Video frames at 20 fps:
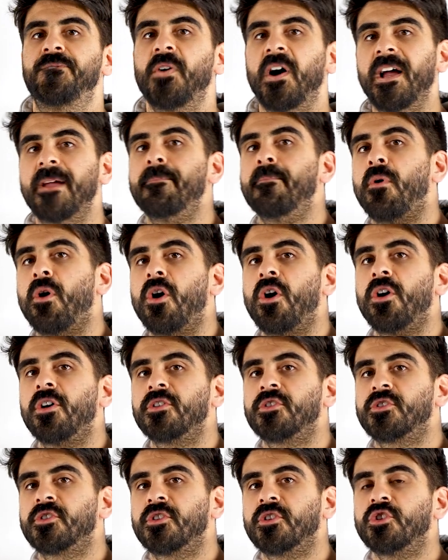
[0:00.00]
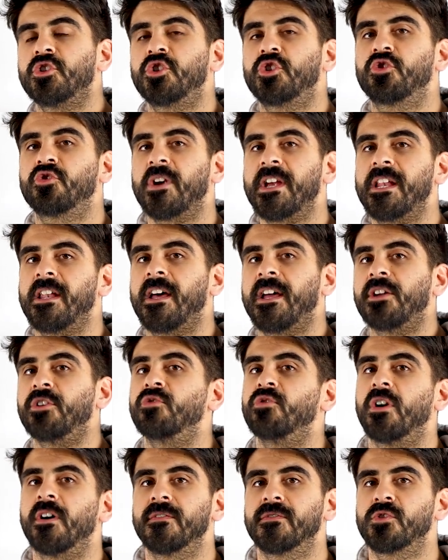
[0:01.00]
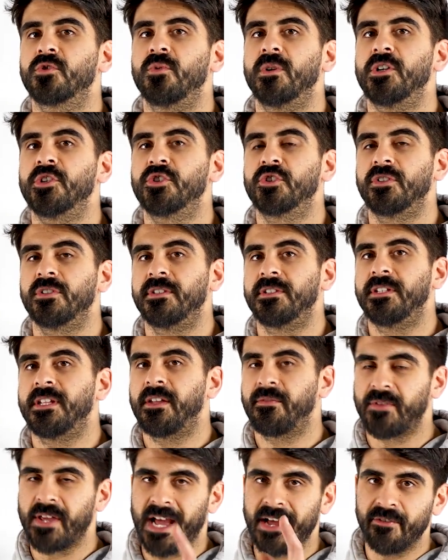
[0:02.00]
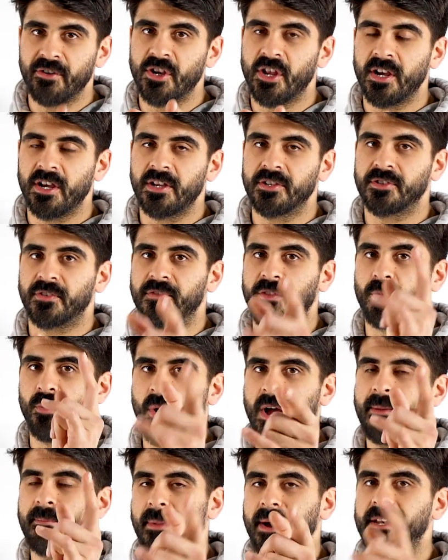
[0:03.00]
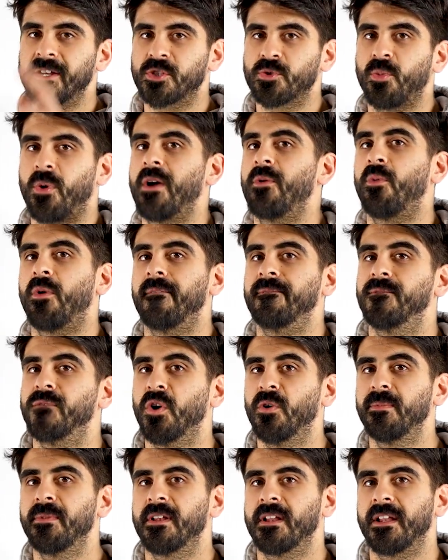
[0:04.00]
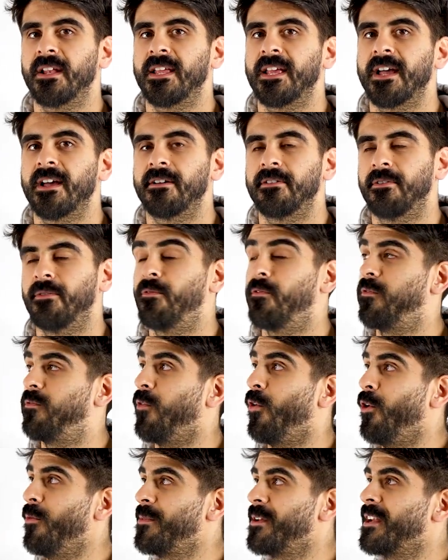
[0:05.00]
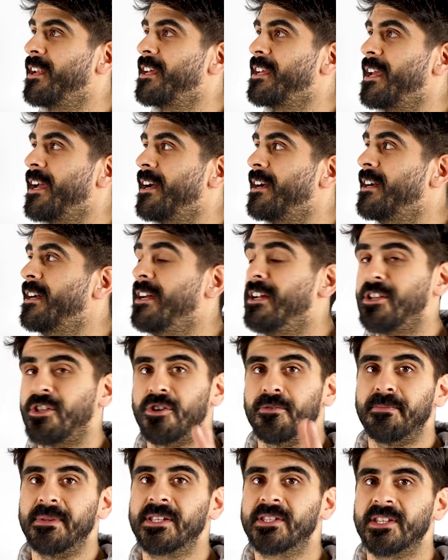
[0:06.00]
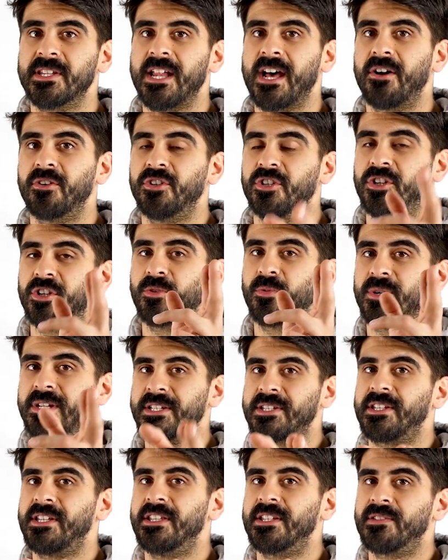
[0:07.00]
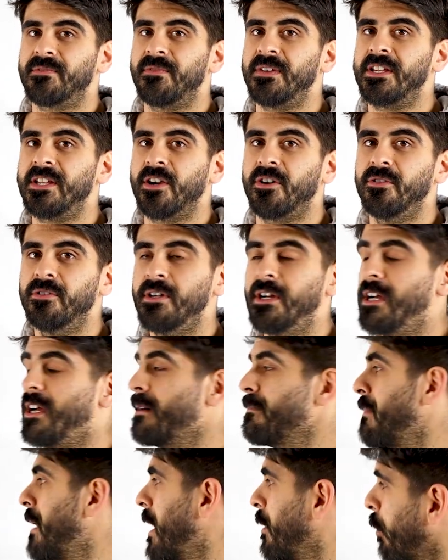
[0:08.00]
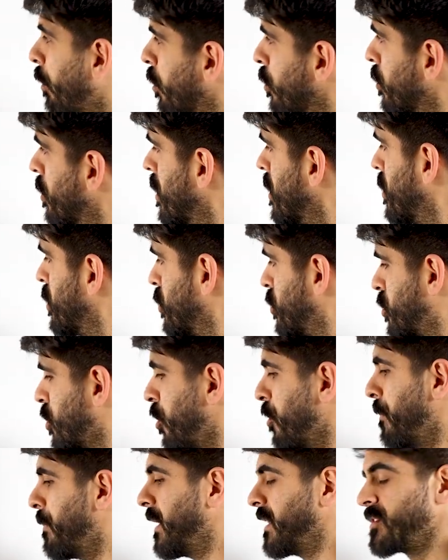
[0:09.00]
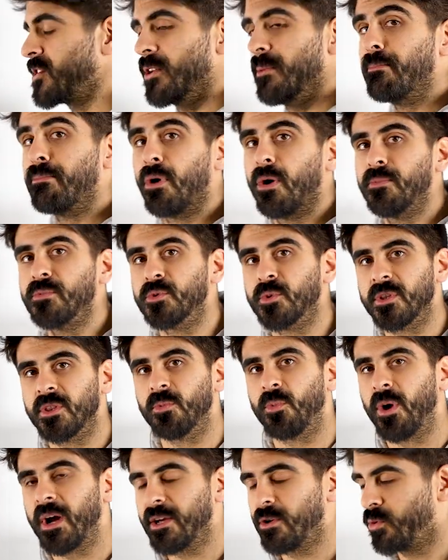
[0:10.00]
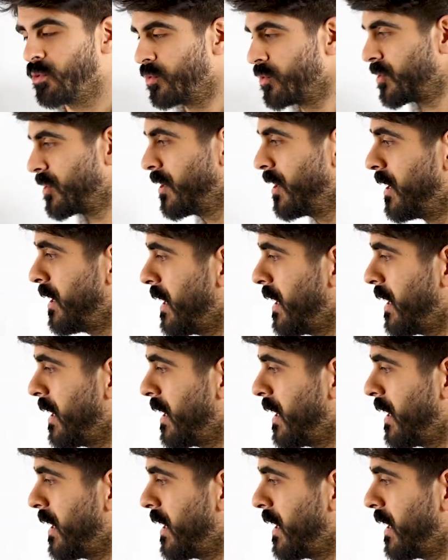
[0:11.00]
5 marks straight line graphs question. If you haven't heard of the y minus y1 formula yet, formula yet, you're missing out. You're going to want to see this video, but I will show bits and bobs with the y equals